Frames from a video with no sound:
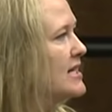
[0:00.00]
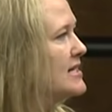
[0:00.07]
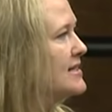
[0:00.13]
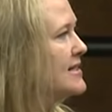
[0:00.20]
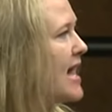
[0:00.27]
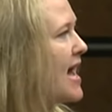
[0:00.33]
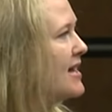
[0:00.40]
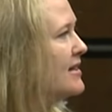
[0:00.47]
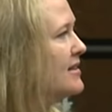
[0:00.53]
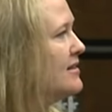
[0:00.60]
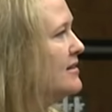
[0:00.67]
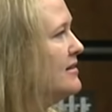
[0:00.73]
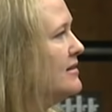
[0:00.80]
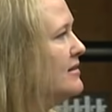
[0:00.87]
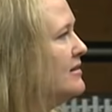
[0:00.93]
in a sack
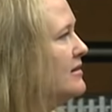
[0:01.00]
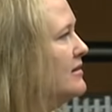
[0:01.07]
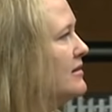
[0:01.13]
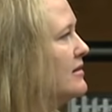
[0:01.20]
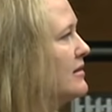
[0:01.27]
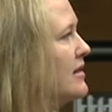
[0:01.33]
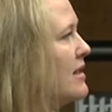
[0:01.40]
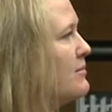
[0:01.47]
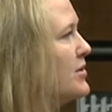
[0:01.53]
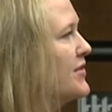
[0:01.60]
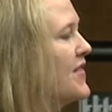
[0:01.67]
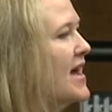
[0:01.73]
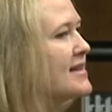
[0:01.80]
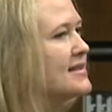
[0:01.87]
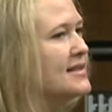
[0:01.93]
and
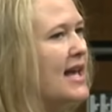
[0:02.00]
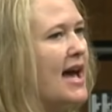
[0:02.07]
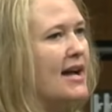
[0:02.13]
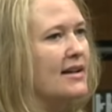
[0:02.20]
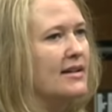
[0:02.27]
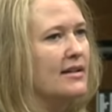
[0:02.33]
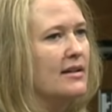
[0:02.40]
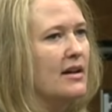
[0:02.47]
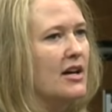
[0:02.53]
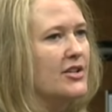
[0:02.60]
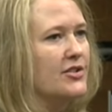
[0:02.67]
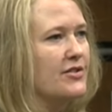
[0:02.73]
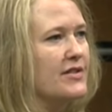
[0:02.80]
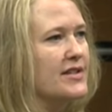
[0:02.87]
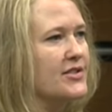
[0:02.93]
put that sack
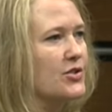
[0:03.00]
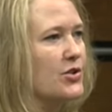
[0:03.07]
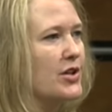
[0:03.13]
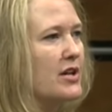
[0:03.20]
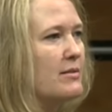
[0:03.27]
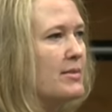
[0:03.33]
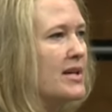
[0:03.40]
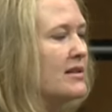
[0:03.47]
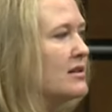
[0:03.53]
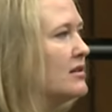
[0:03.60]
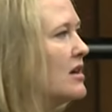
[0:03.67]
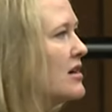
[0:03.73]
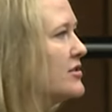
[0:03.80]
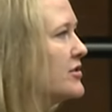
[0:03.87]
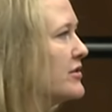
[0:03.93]
under this crib in the
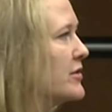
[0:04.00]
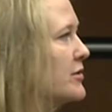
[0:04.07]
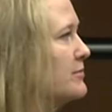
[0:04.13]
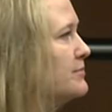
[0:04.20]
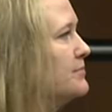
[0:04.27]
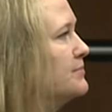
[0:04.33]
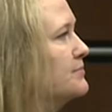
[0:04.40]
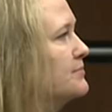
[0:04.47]
laundry room.